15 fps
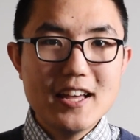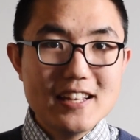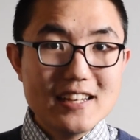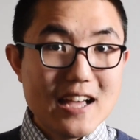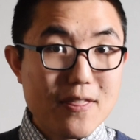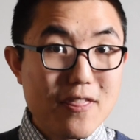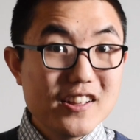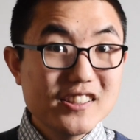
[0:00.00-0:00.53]

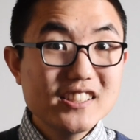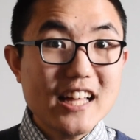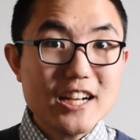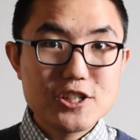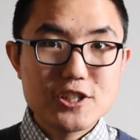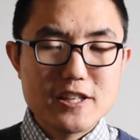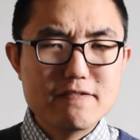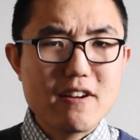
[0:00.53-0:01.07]
Now, this is
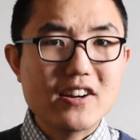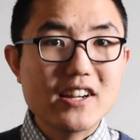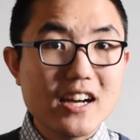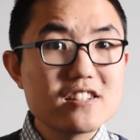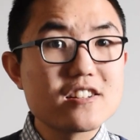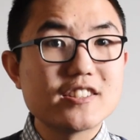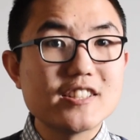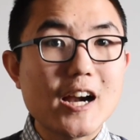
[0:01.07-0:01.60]
actually very
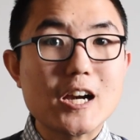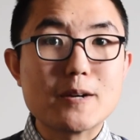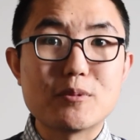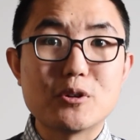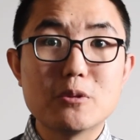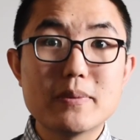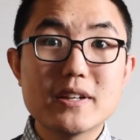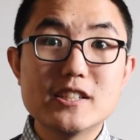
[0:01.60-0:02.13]

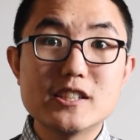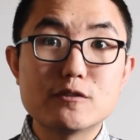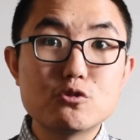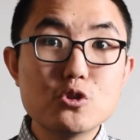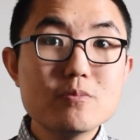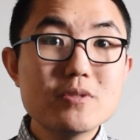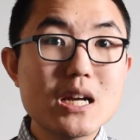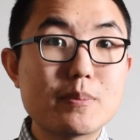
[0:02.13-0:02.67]
undesirable because
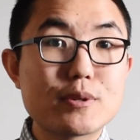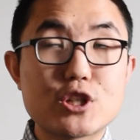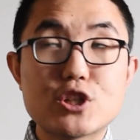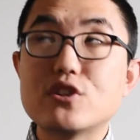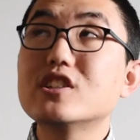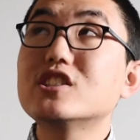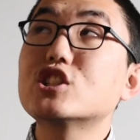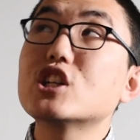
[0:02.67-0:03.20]
room temperature
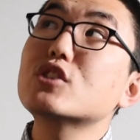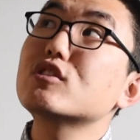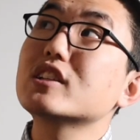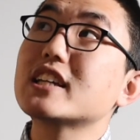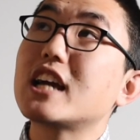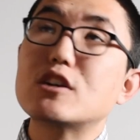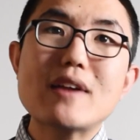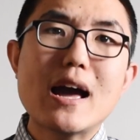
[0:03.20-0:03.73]
is
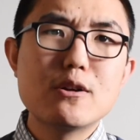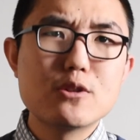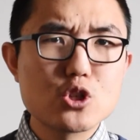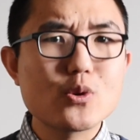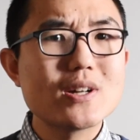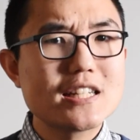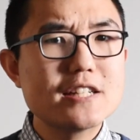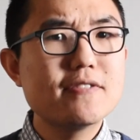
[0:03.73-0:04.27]
generally around
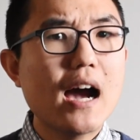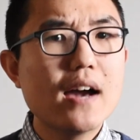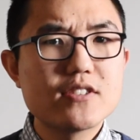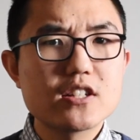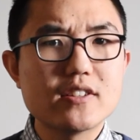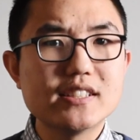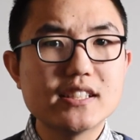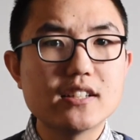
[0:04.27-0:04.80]
25
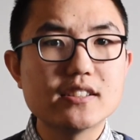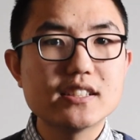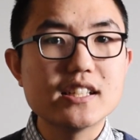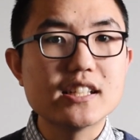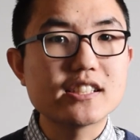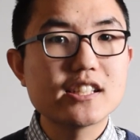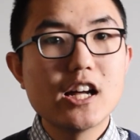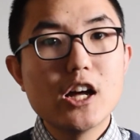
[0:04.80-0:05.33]
degrees
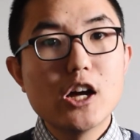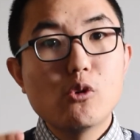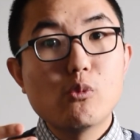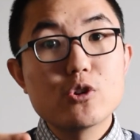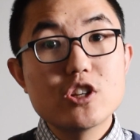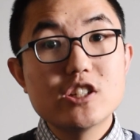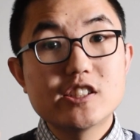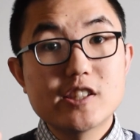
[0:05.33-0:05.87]
Celsius,
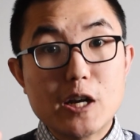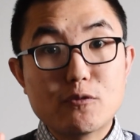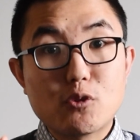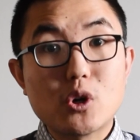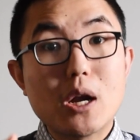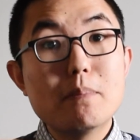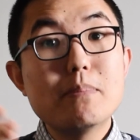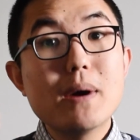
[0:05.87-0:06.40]
which is
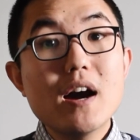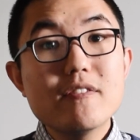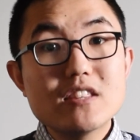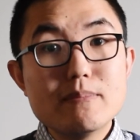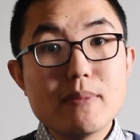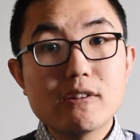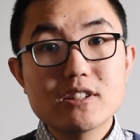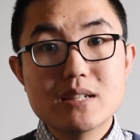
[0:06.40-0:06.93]
therefore above the
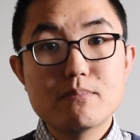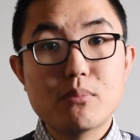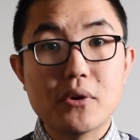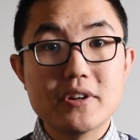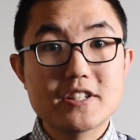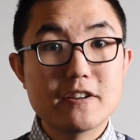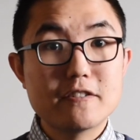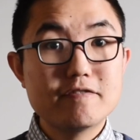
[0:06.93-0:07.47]
melting
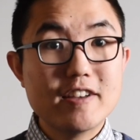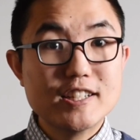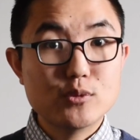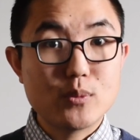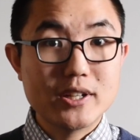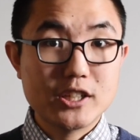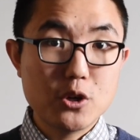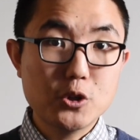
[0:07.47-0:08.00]
point of phase
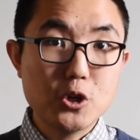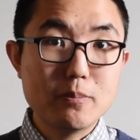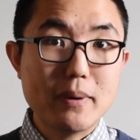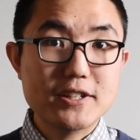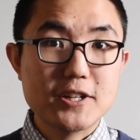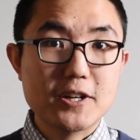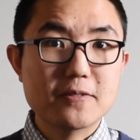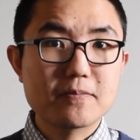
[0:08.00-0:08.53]
1 cocoa
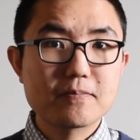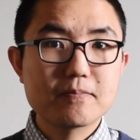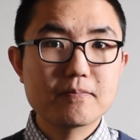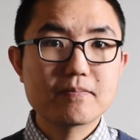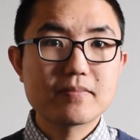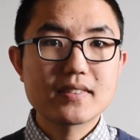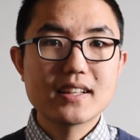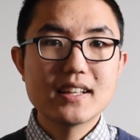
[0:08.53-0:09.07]
butter.
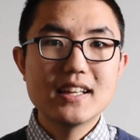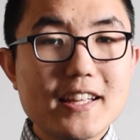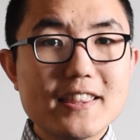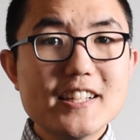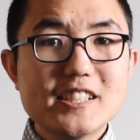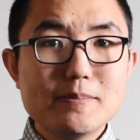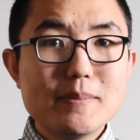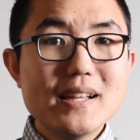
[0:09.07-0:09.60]

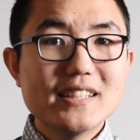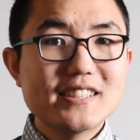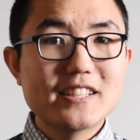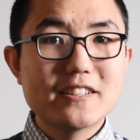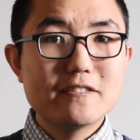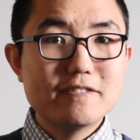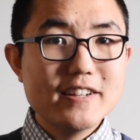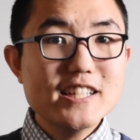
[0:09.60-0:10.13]
This means
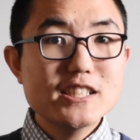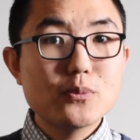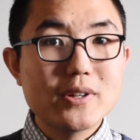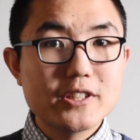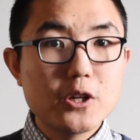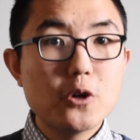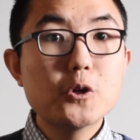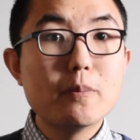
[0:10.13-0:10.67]
that phase
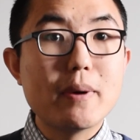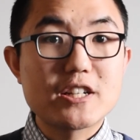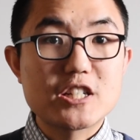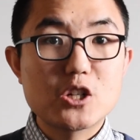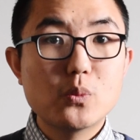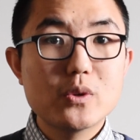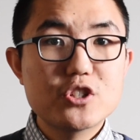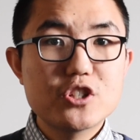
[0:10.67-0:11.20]
1 cocoa
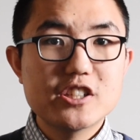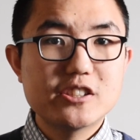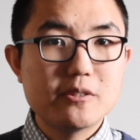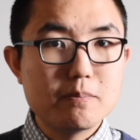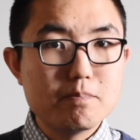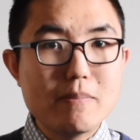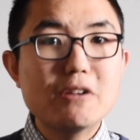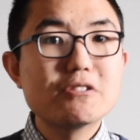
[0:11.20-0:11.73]
butter would just
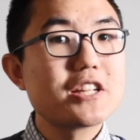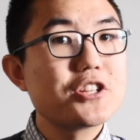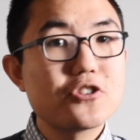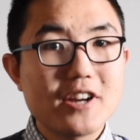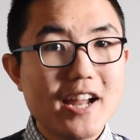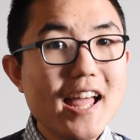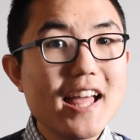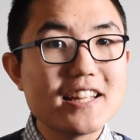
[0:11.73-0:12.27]
melt in your
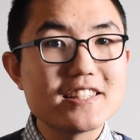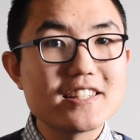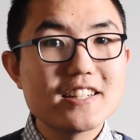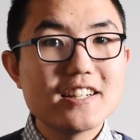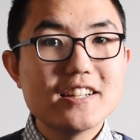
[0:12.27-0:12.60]
hand.